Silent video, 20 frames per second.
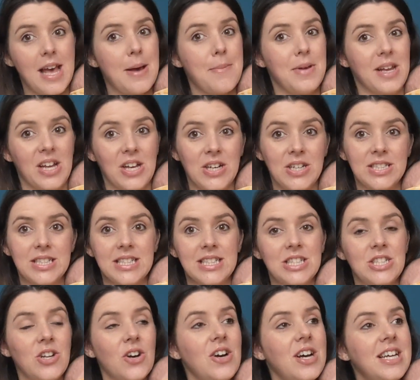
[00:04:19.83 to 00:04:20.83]
because
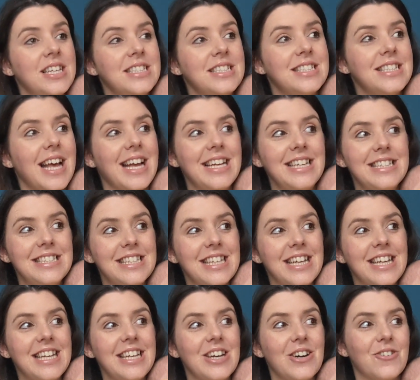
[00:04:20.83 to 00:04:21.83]
it's not as
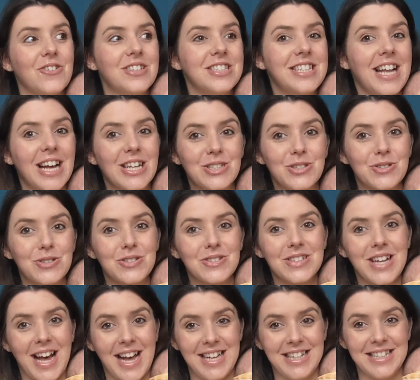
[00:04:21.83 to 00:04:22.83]
easy or as
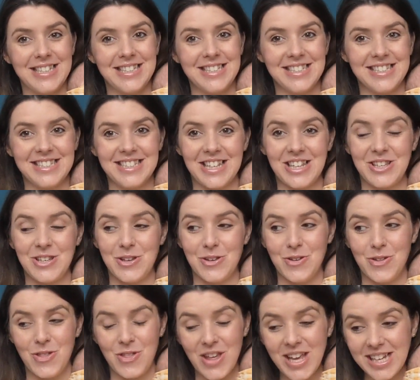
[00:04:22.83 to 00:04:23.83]
natural as
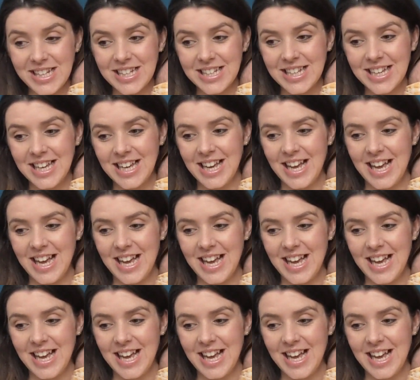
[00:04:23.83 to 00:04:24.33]
you think.